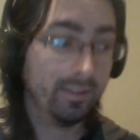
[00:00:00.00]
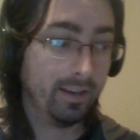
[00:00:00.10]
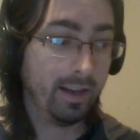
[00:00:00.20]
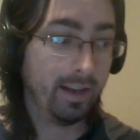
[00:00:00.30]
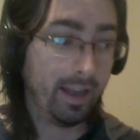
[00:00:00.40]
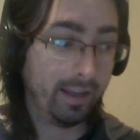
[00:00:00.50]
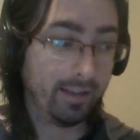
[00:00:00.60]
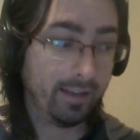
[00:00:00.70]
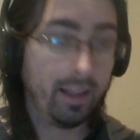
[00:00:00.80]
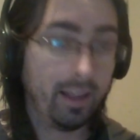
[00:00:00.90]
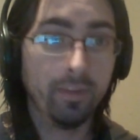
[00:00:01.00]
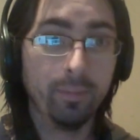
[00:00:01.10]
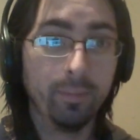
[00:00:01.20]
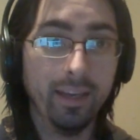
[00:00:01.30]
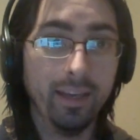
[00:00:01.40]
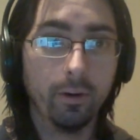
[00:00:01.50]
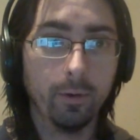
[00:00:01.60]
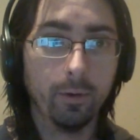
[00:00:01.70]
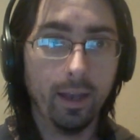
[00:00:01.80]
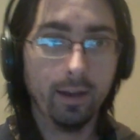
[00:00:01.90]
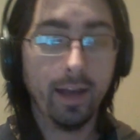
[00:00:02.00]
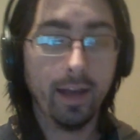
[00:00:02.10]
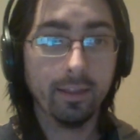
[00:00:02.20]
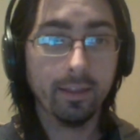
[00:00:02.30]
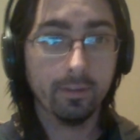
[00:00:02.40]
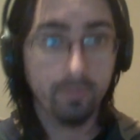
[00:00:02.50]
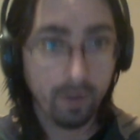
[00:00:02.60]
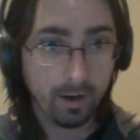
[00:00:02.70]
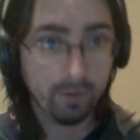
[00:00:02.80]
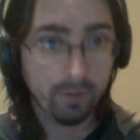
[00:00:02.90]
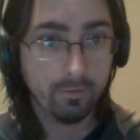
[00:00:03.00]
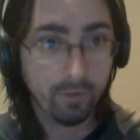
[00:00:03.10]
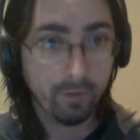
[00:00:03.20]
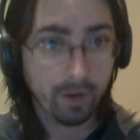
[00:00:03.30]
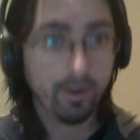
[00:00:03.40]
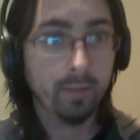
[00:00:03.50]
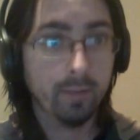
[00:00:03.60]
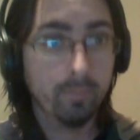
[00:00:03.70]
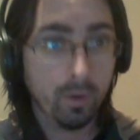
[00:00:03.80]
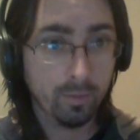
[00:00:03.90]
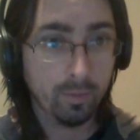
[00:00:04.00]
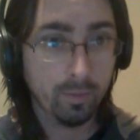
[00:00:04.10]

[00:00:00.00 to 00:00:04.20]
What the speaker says: it has elements being created at this very, very moment.